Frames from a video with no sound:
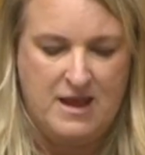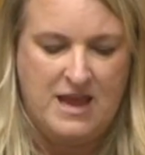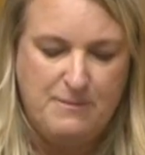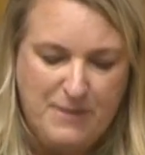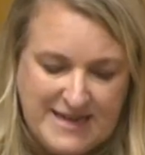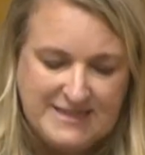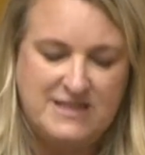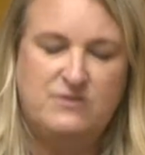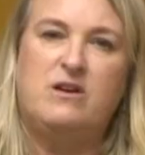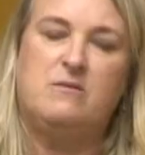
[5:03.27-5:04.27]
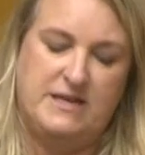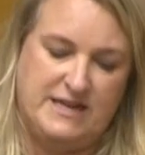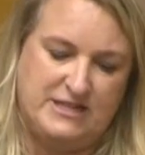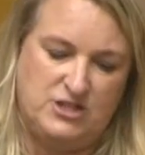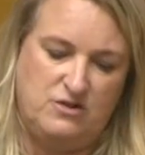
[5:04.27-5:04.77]
He based his
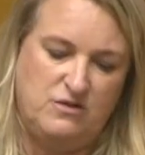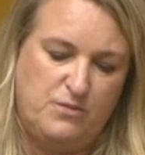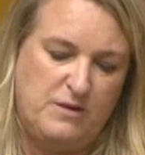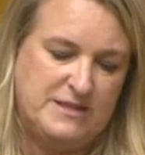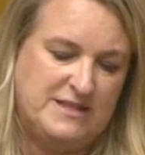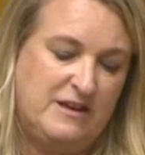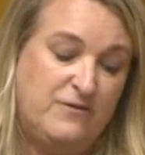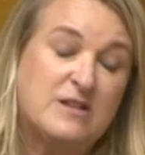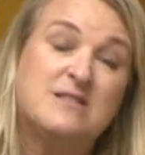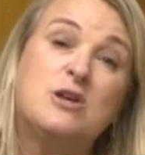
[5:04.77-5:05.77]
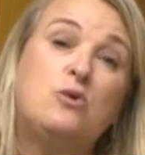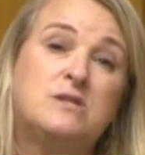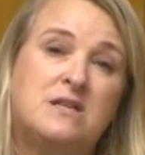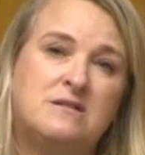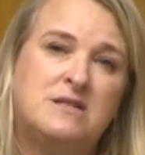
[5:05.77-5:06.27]
recommendation on the premise that if
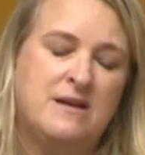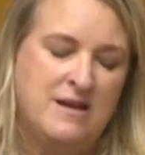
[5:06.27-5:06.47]
consulted,